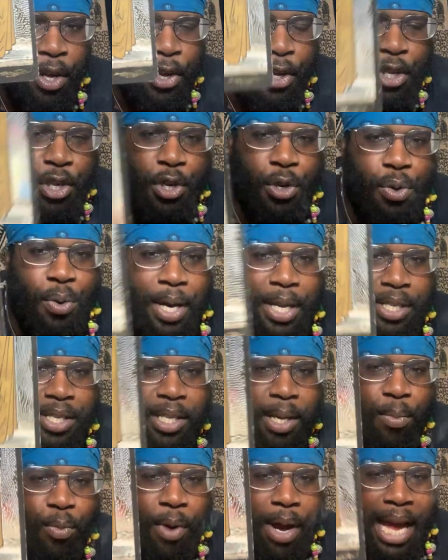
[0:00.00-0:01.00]
you in
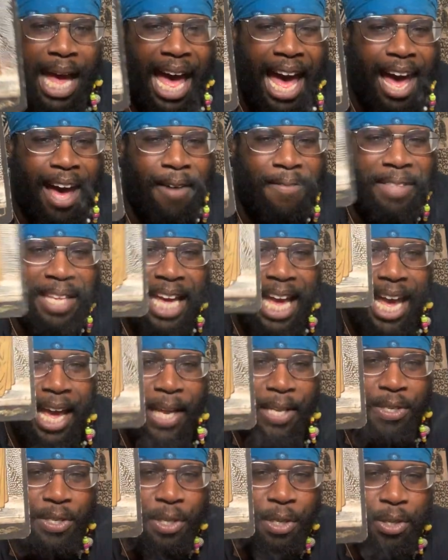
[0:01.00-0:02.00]
some way have the
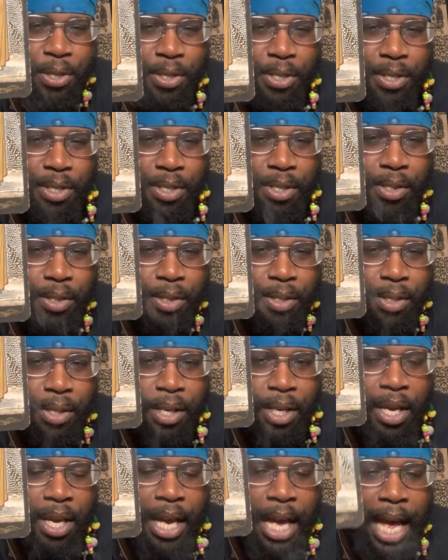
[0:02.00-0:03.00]
answers,
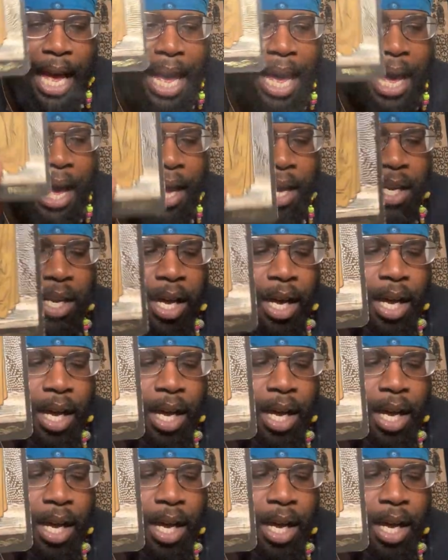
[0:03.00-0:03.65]
and